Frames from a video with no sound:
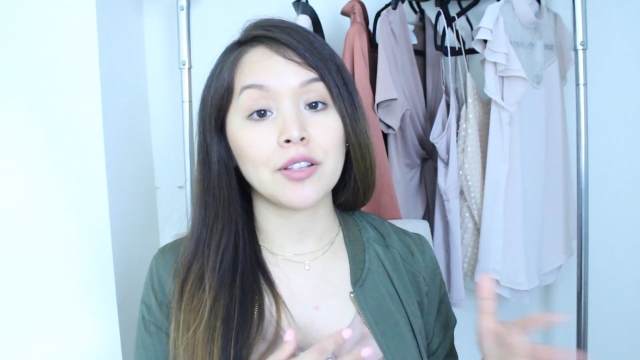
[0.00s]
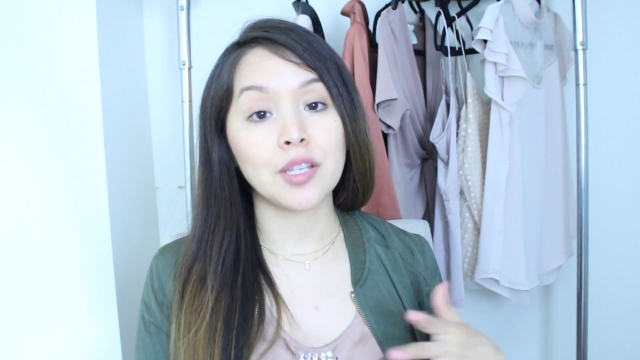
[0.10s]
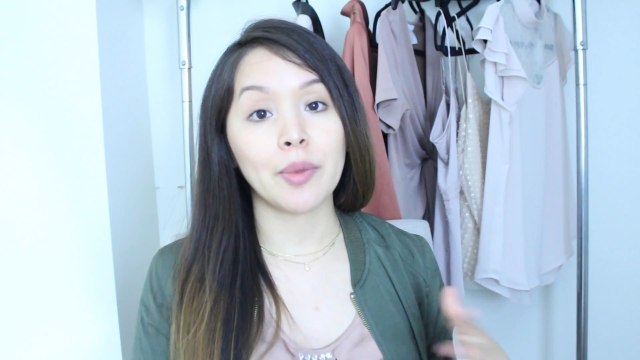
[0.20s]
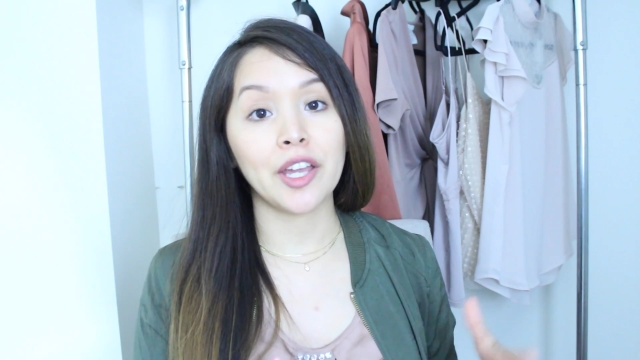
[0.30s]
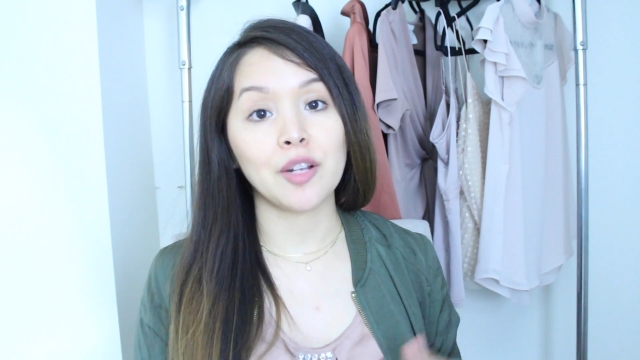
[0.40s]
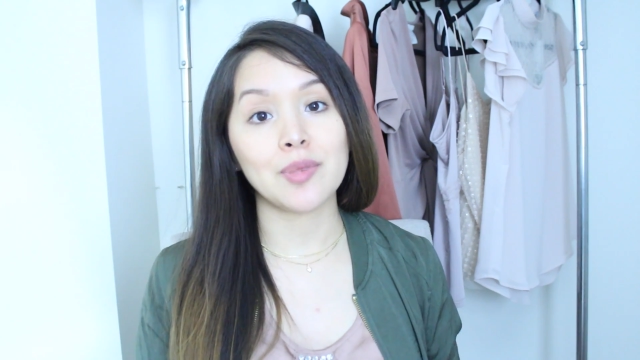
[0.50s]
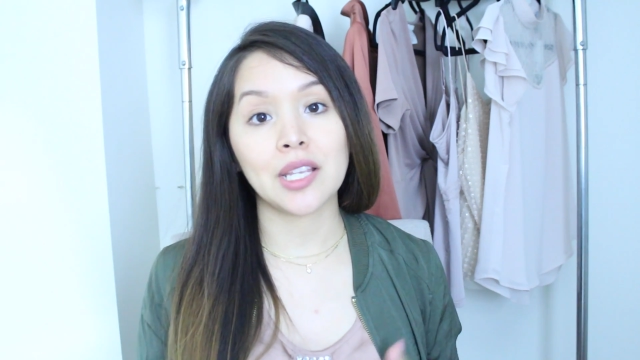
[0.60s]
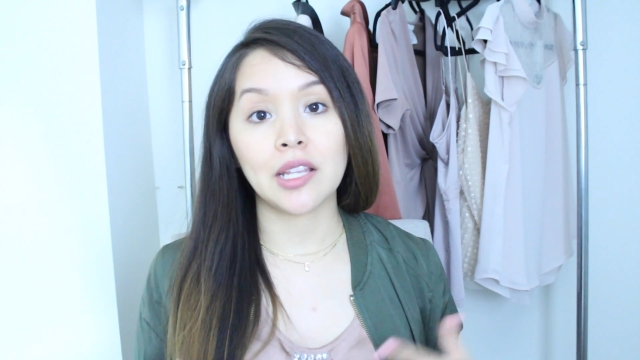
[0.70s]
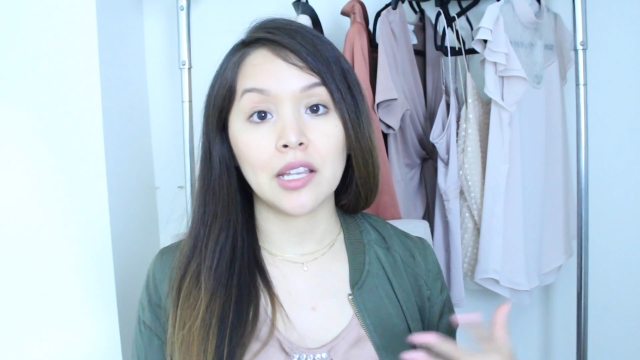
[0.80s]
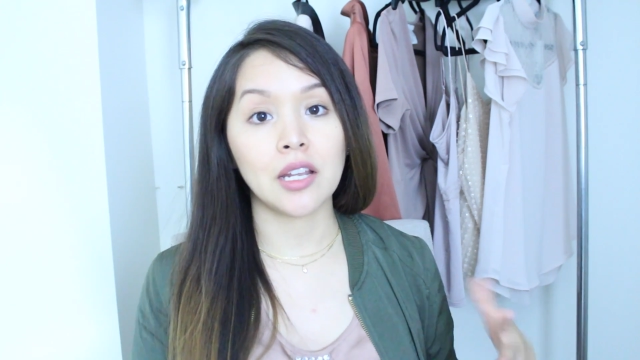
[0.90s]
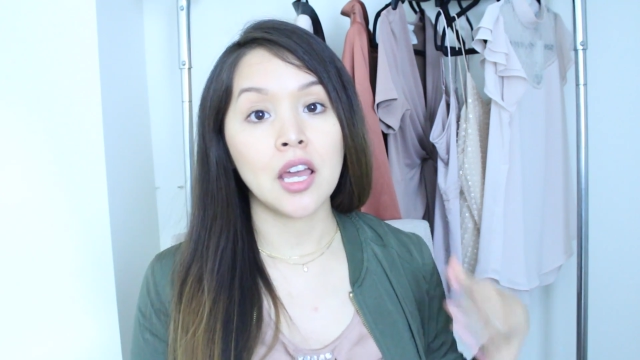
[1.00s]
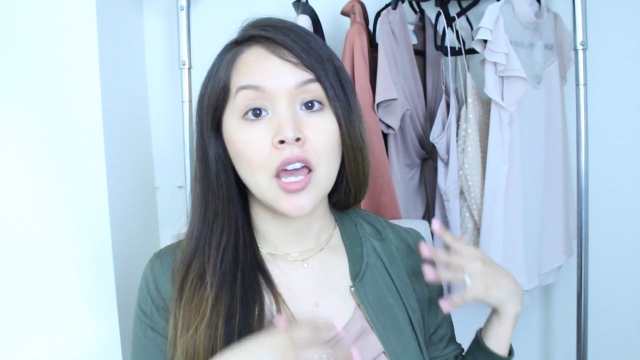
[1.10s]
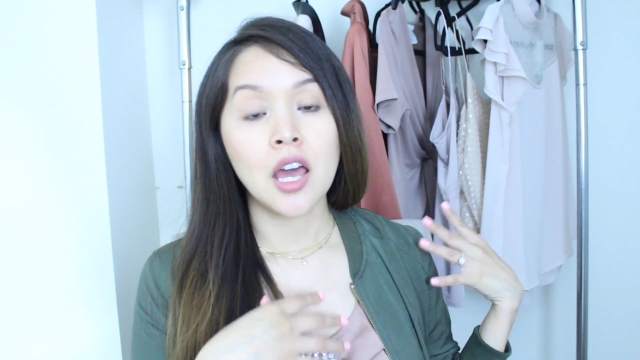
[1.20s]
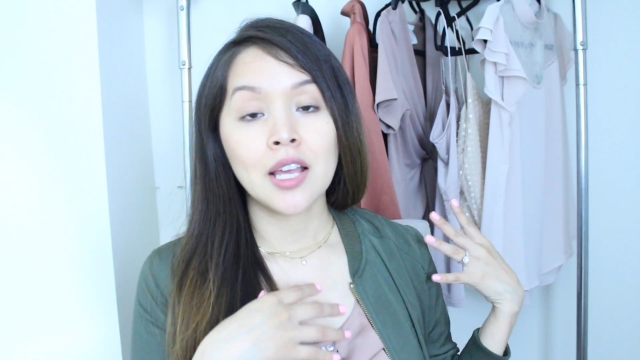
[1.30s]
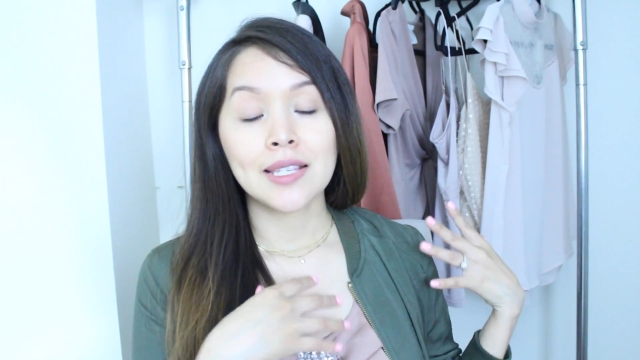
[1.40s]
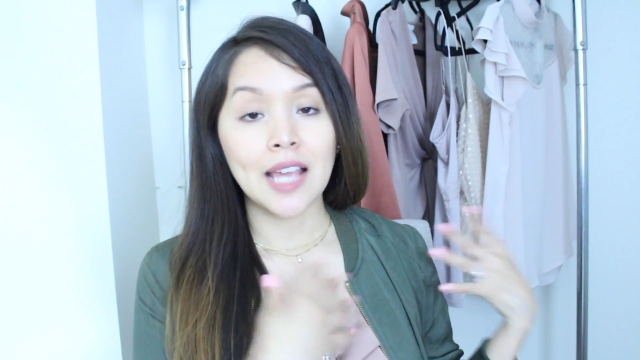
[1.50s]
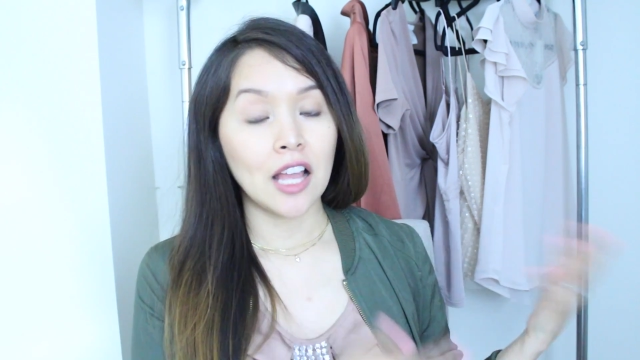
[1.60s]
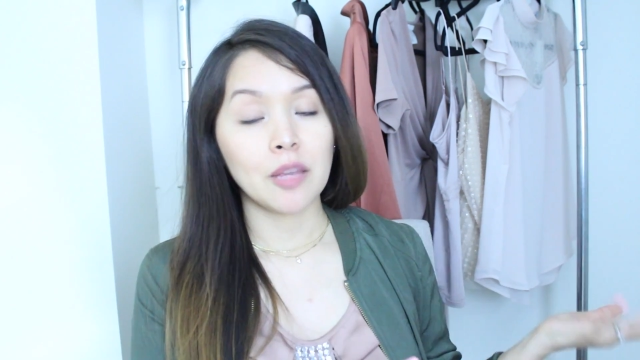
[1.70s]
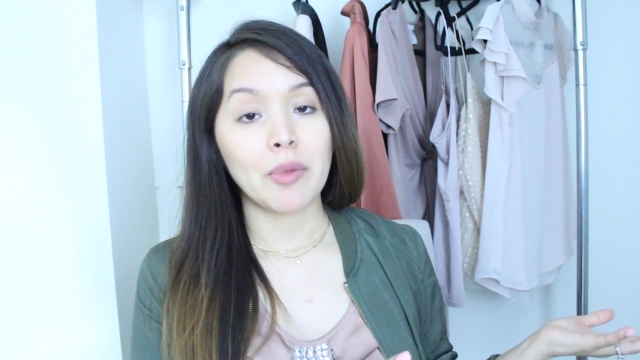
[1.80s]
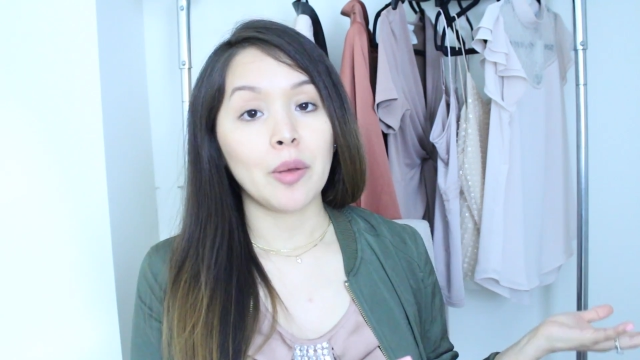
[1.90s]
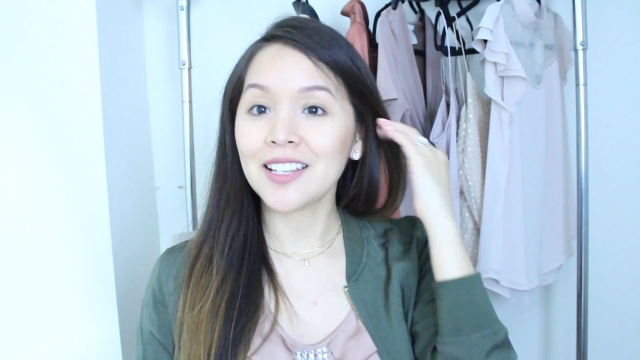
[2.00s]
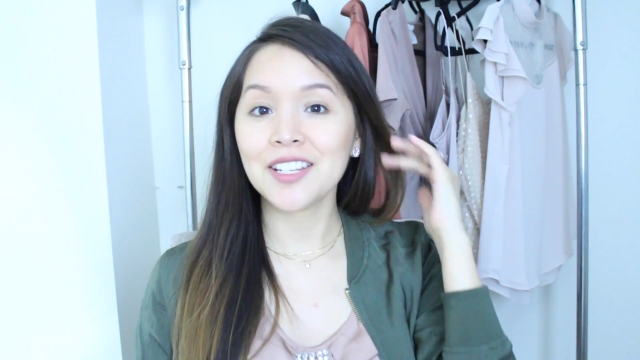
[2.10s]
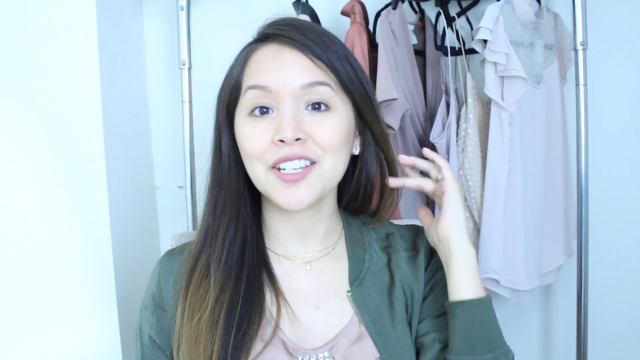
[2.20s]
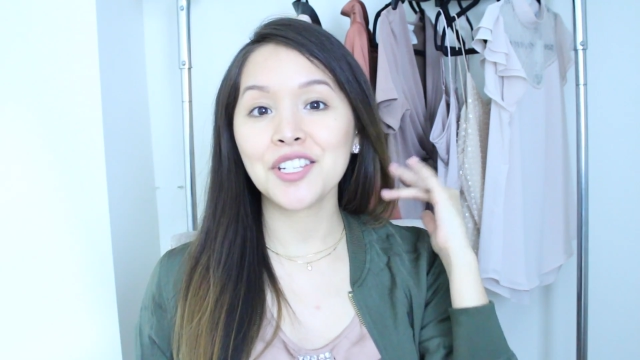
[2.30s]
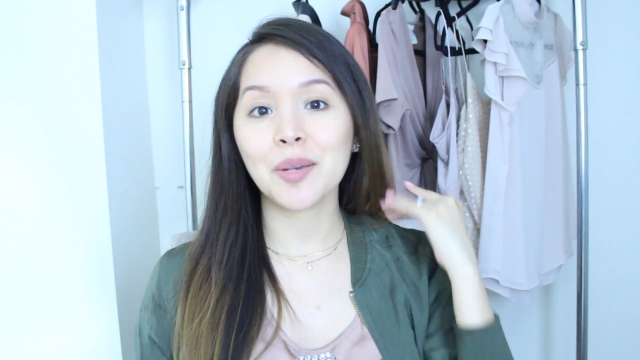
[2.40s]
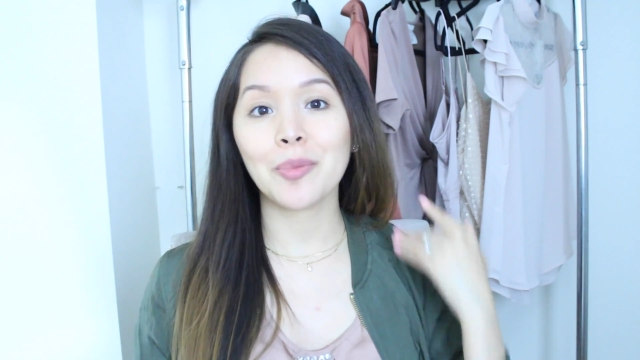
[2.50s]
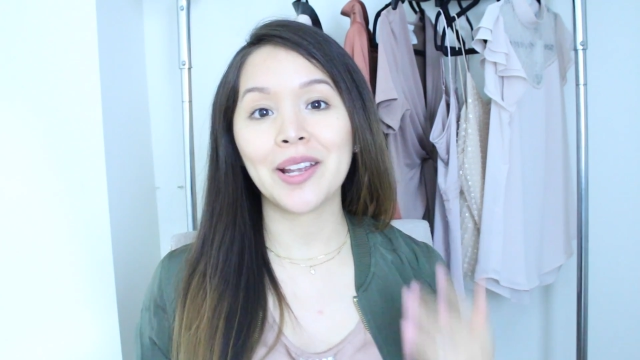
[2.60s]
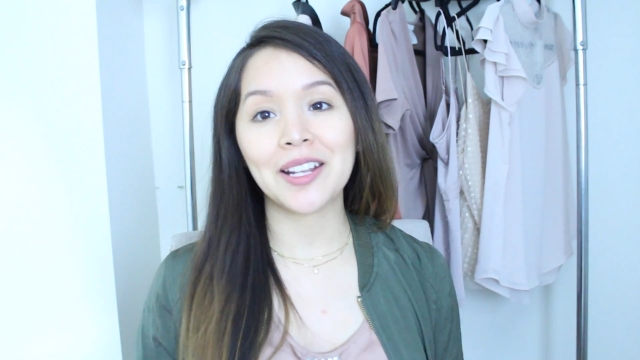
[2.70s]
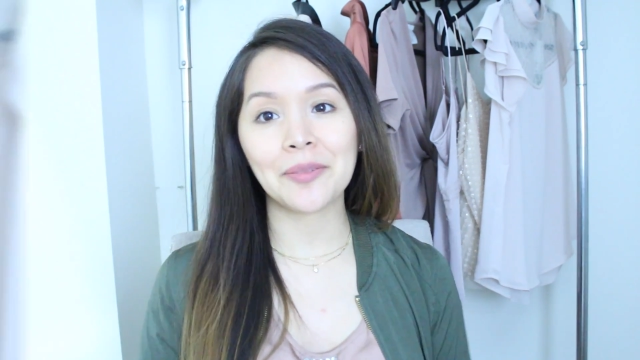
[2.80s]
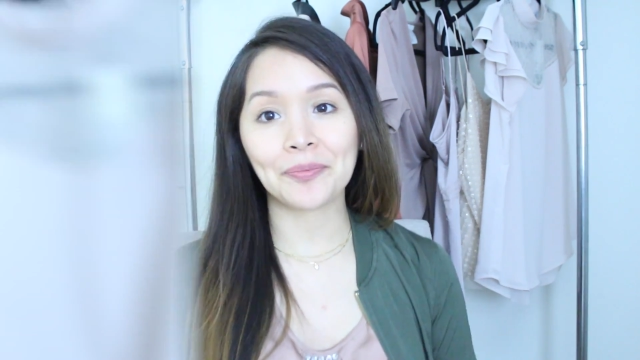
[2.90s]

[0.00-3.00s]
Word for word: out some items and then style them up. Let's just jump right in.